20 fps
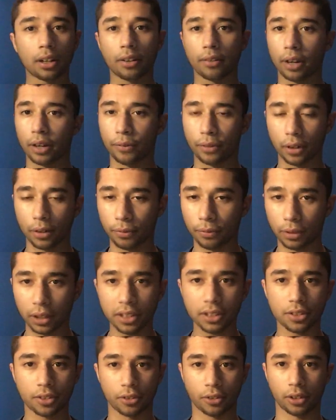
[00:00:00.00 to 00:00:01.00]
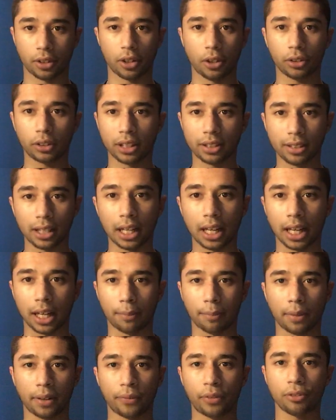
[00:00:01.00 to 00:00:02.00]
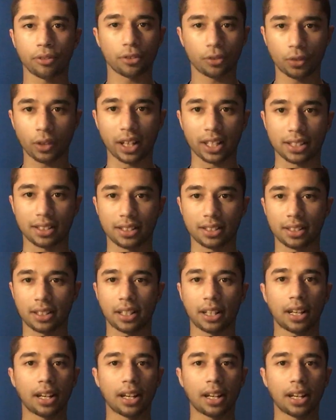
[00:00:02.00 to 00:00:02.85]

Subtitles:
I feel flustered all the time. I feel stress.